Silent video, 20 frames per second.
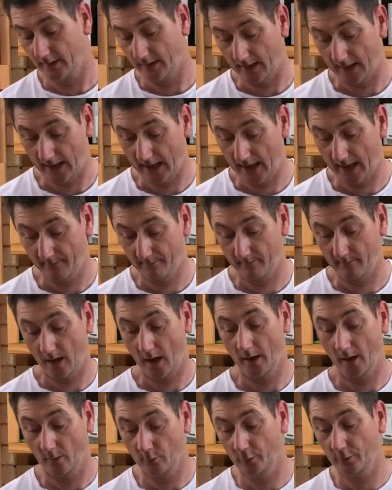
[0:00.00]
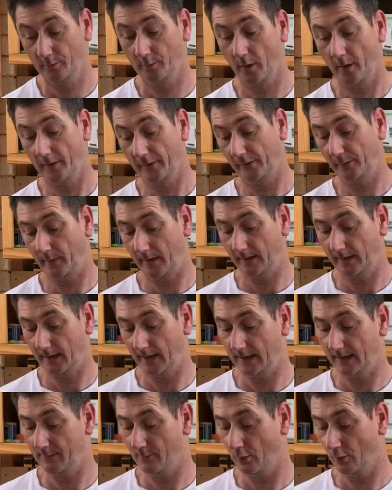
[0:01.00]
And I wouldn't bother spending
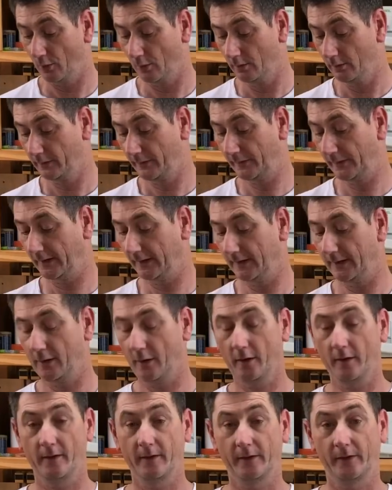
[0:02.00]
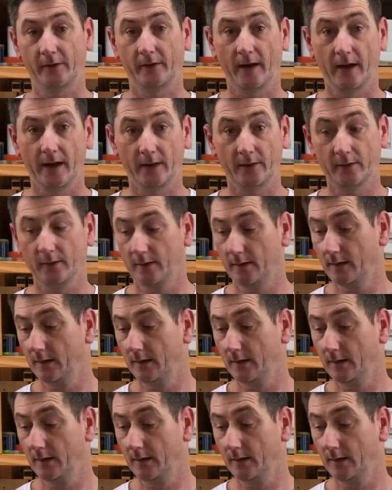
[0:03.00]
any more, certainly not at this stage.